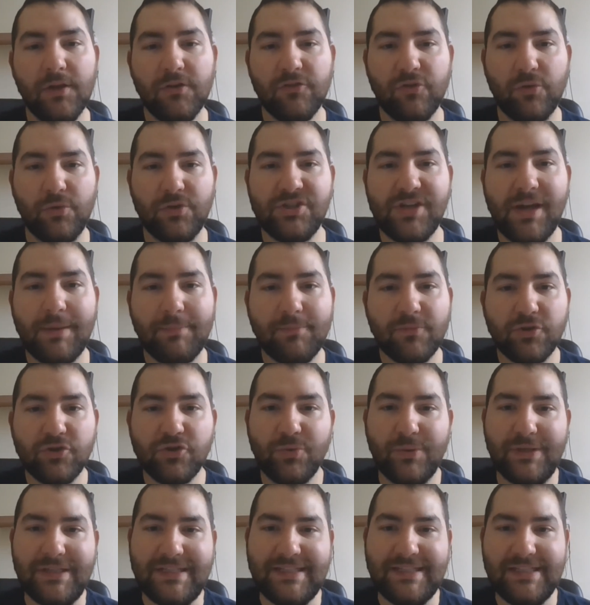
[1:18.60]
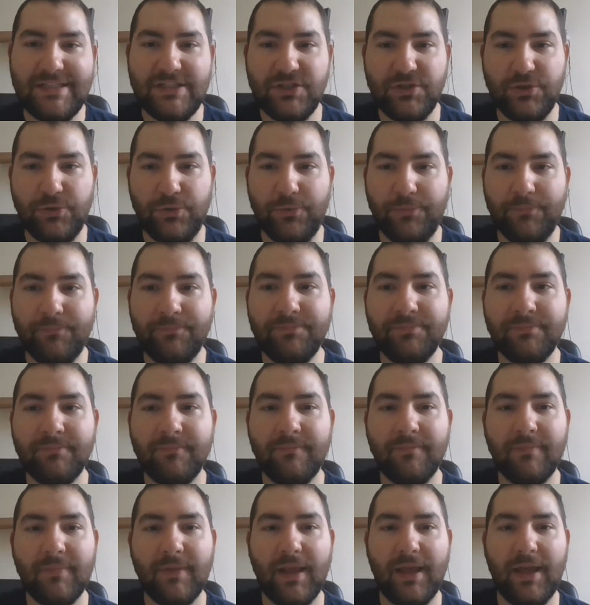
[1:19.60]
So in chapter 22,
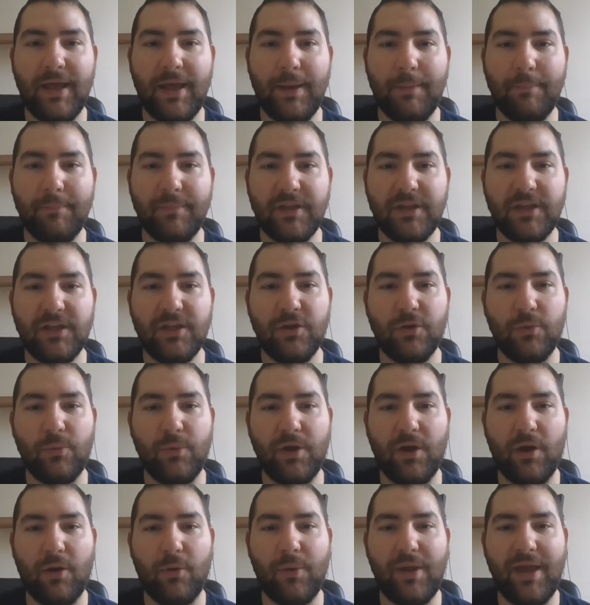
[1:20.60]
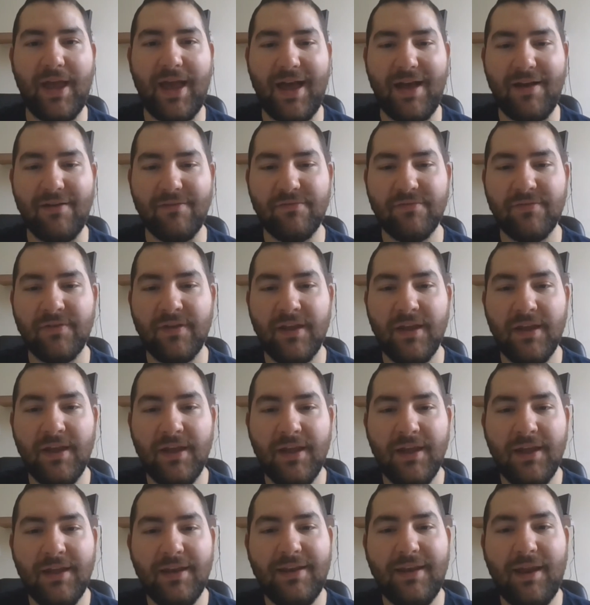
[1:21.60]
here we are. We have
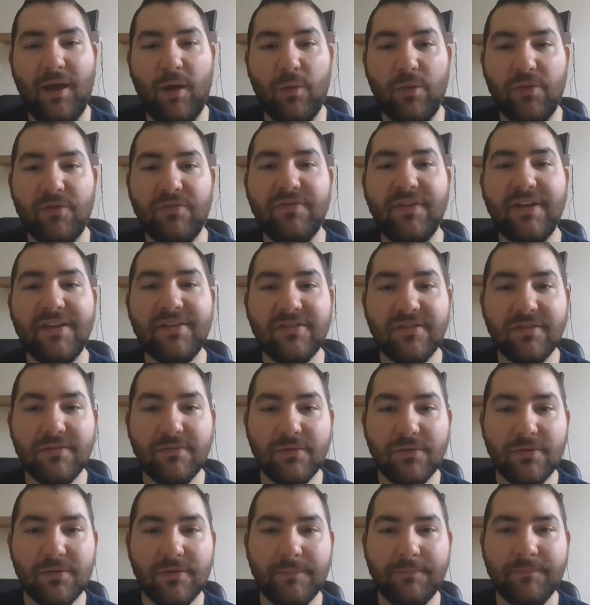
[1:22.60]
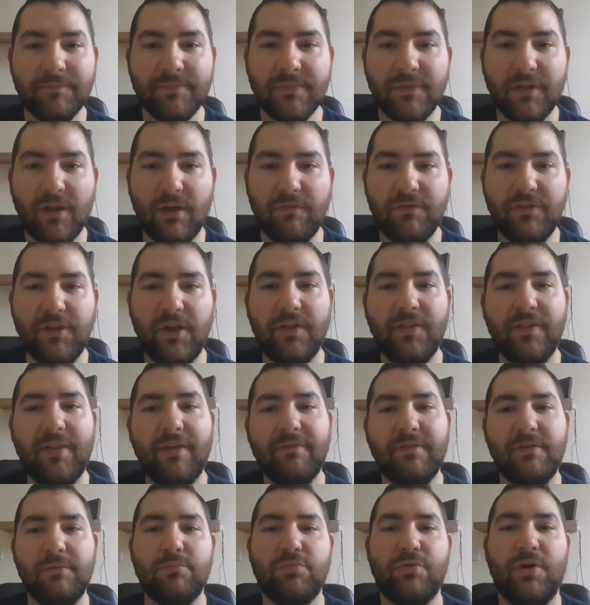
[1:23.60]
now the festival of the
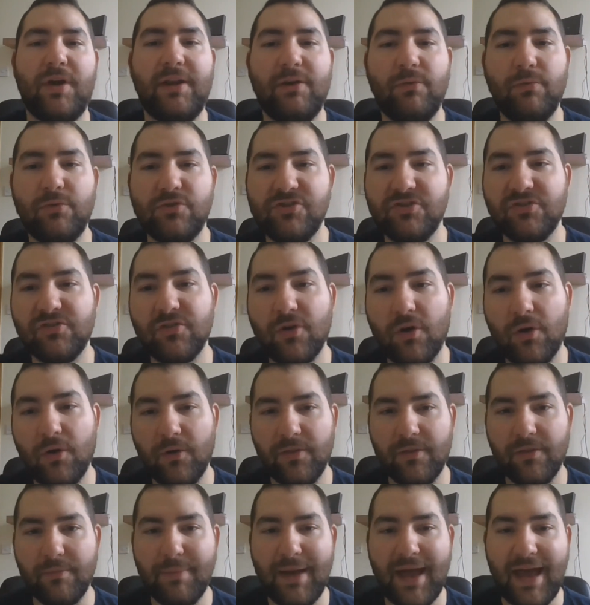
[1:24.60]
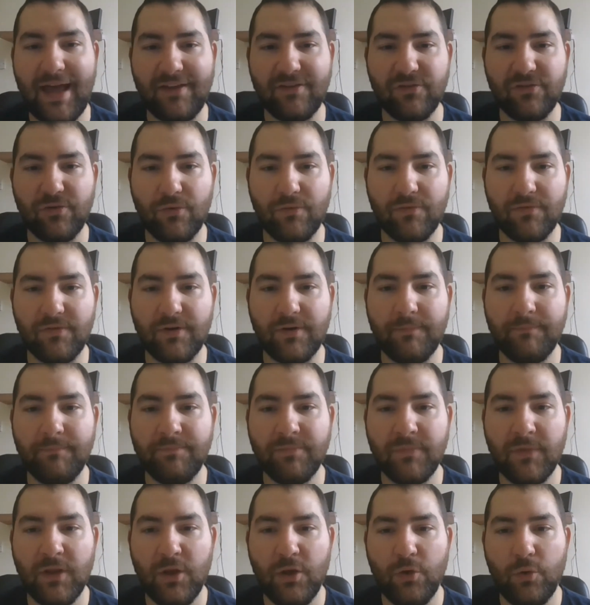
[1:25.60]
unleavened bread, which is called the Passover,
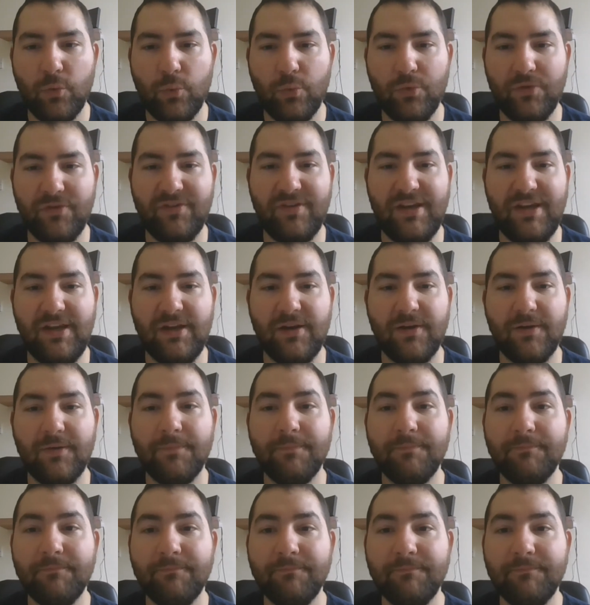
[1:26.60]
was near.